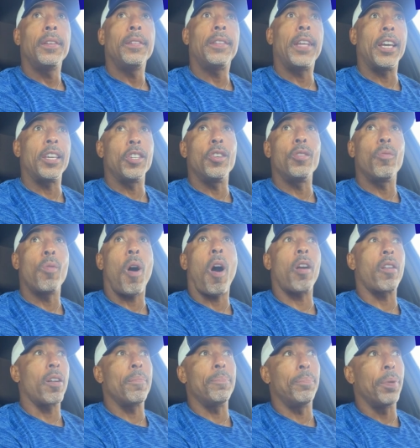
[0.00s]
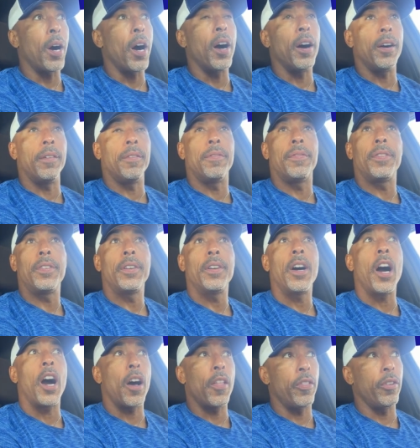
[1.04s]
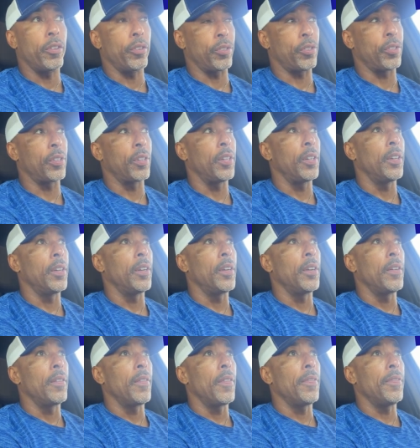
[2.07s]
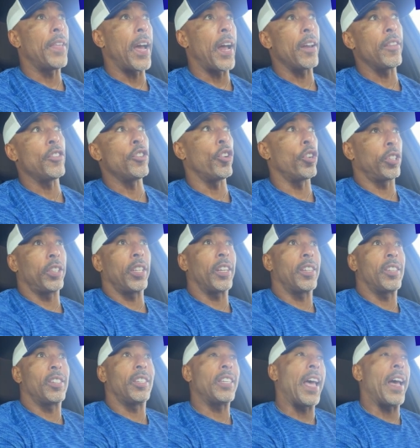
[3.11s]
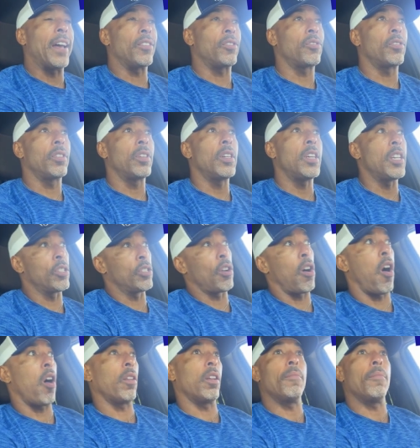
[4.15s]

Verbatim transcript: that you are above others, that your success is all